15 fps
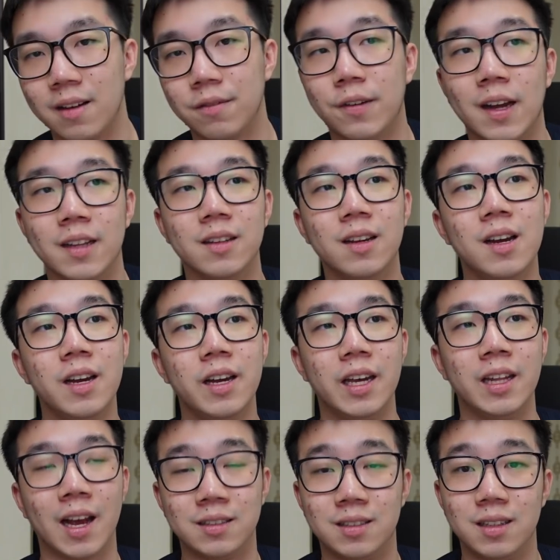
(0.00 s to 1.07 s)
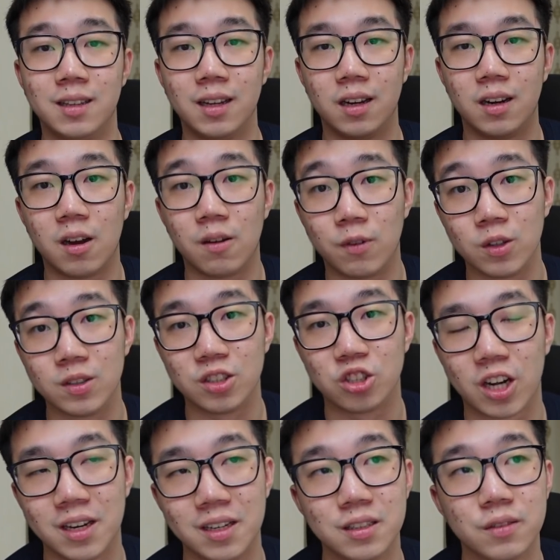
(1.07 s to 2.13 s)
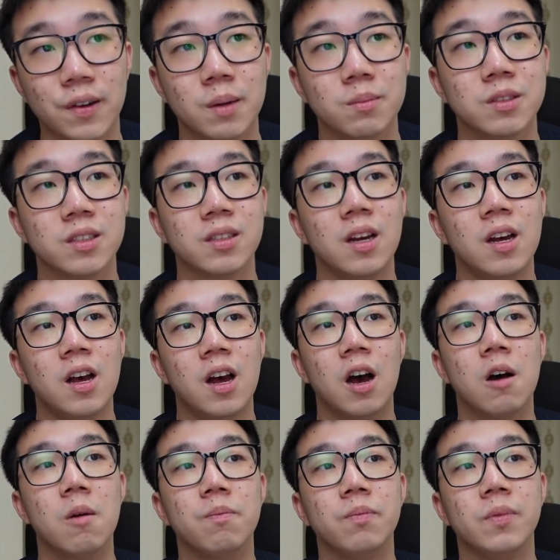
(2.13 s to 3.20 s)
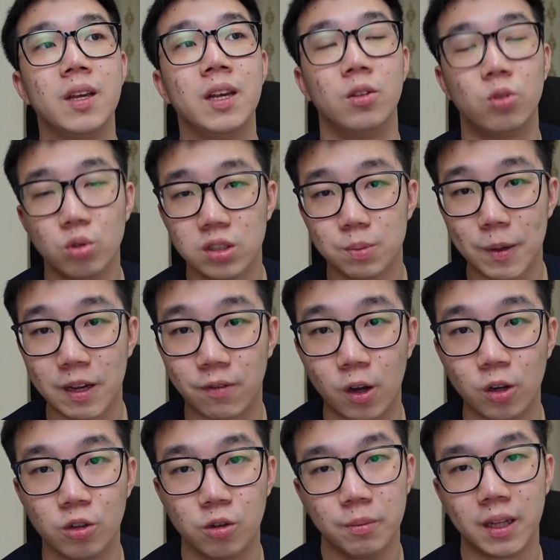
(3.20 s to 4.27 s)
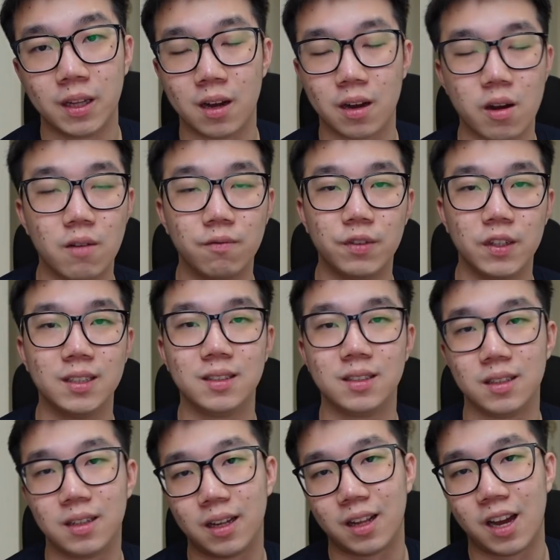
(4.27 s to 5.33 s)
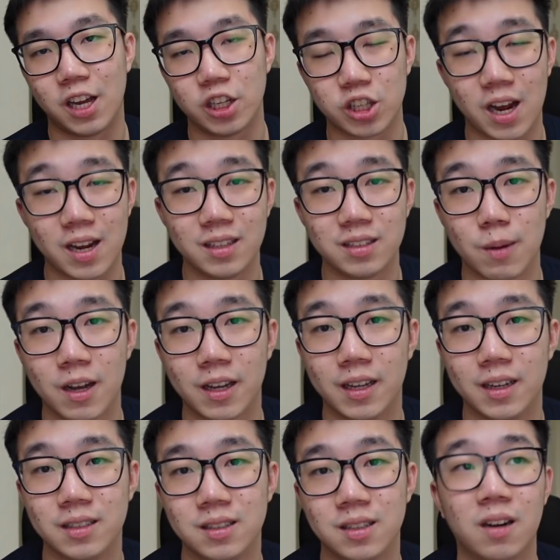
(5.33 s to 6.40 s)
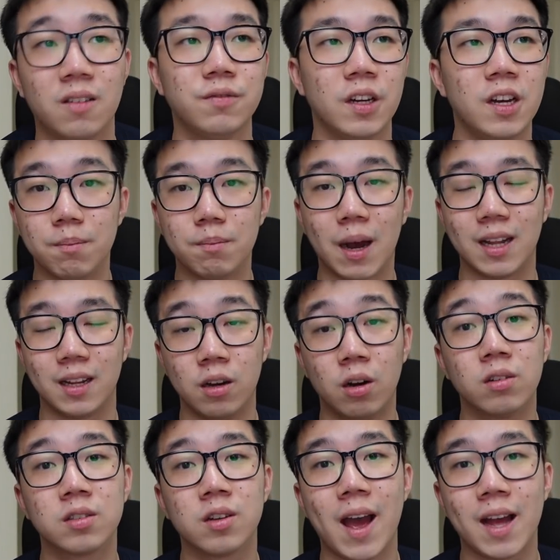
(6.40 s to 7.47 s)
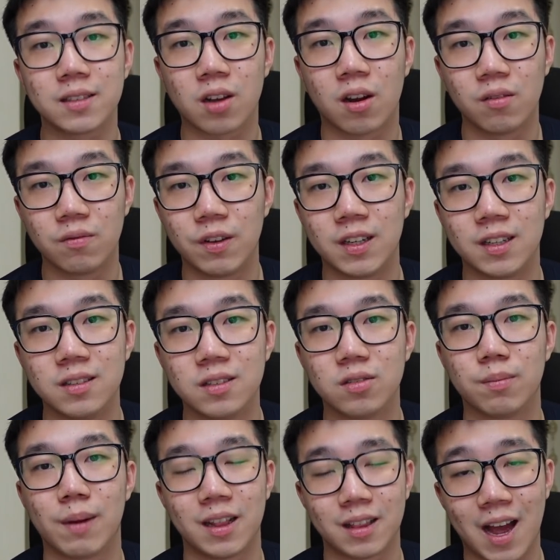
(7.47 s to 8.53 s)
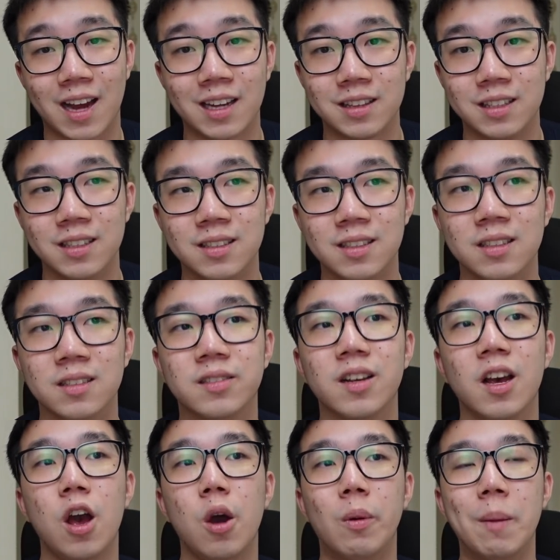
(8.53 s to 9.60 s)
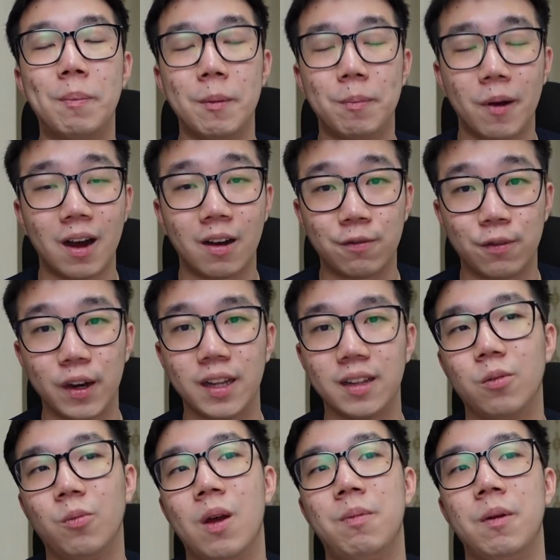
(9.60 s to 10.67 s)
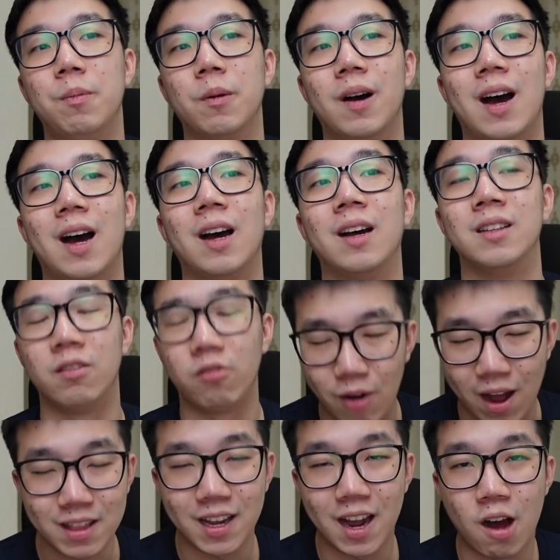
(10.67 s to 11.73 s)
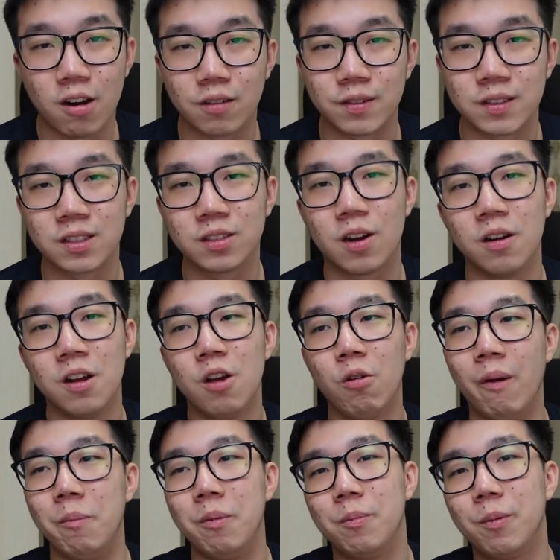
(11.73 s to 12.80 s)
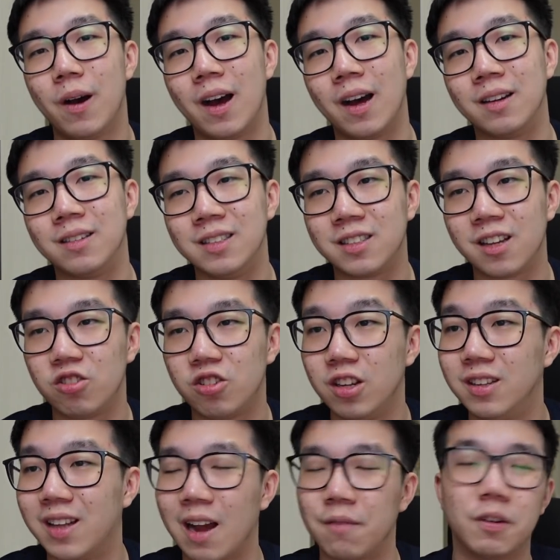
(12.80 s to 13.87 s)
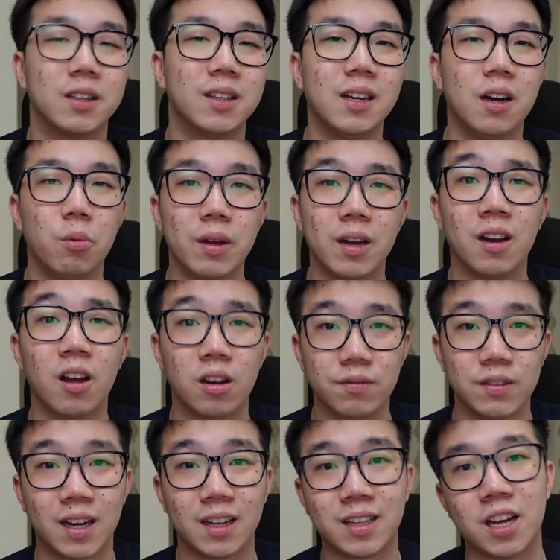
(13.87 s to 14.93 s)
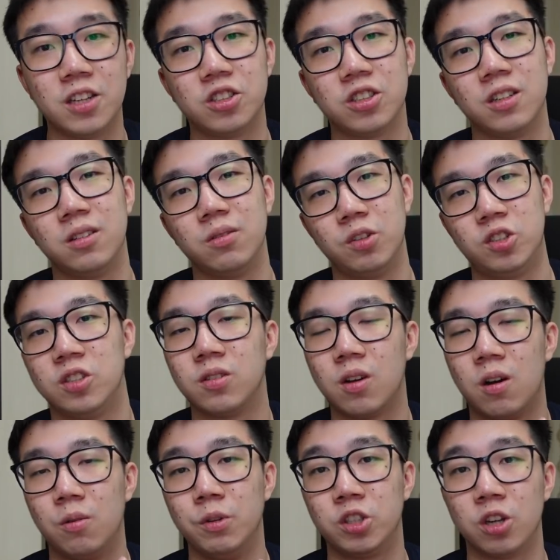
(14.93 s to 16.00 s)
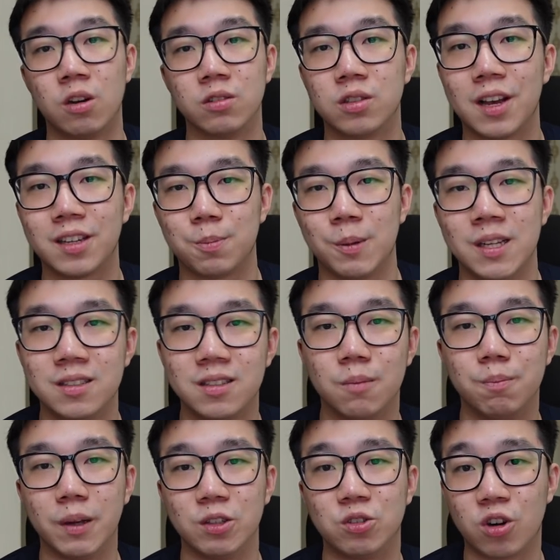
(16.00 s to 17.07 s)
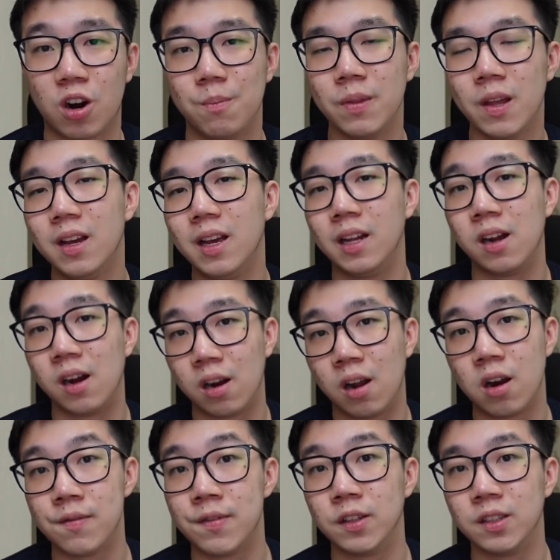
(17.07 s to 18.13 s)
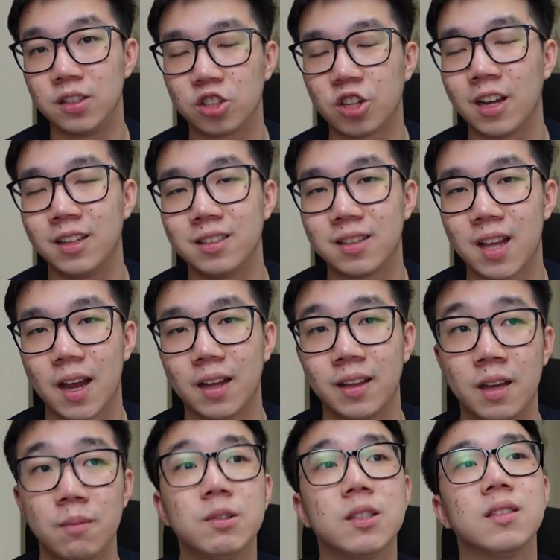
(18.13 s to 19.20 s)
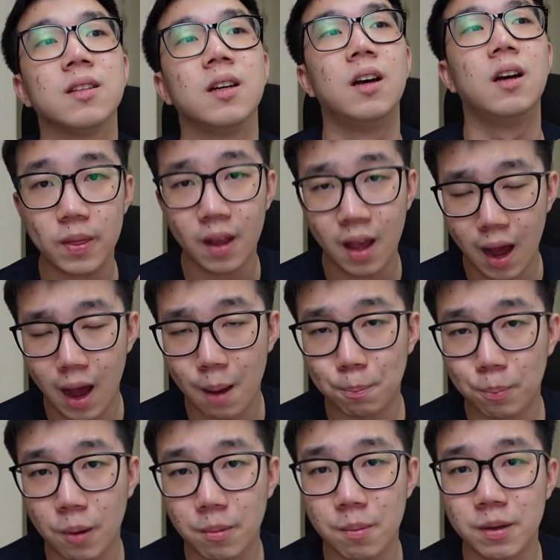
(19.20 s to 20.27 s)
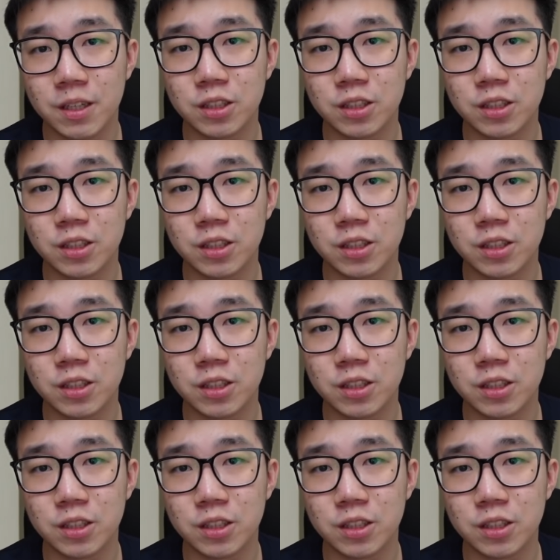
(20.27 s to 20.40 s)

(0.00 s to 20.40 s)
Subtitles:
fund in exiting a lot of all these Chinese firms, it do speak volume in her confidence in the entire Chinese market itself, but it also adds confidence to my entire thesis, where people are afraid, where people are running out of the stock, when people are essentially diverting away a lot of their attention, which also explains the big drop in a lot of all these Chinese tech names. I'm probably